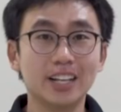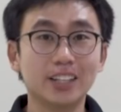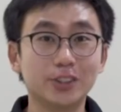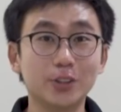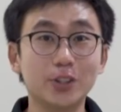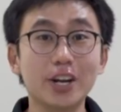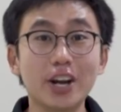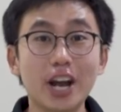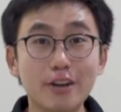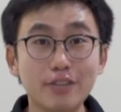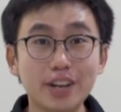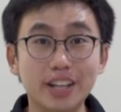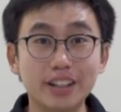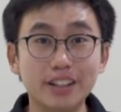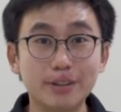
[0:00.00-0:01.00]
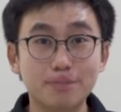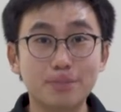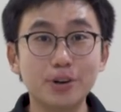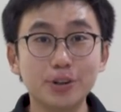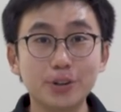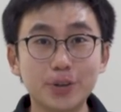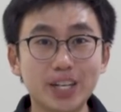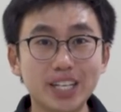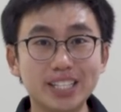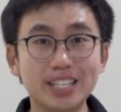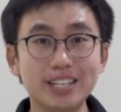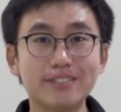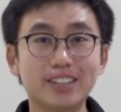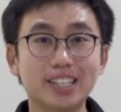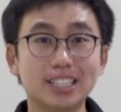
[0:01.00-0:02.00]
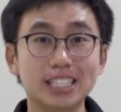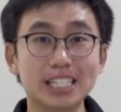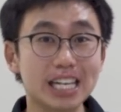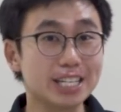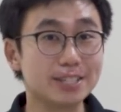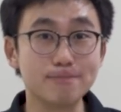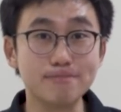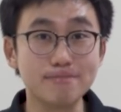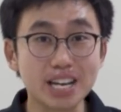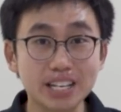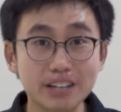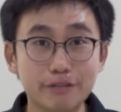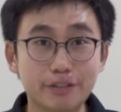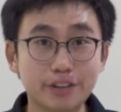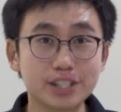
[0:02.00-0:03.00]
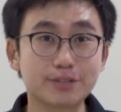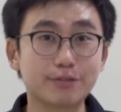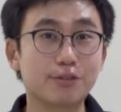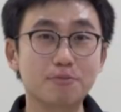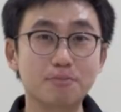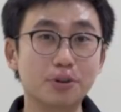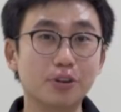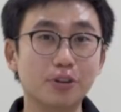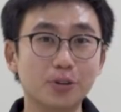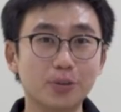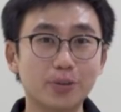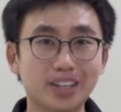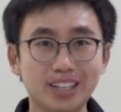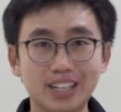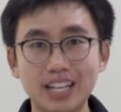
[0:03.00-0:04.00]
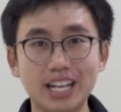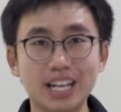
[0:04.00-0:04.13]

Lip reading: So there you have it, the Perodua Ativa. It's many firsts for Perodua.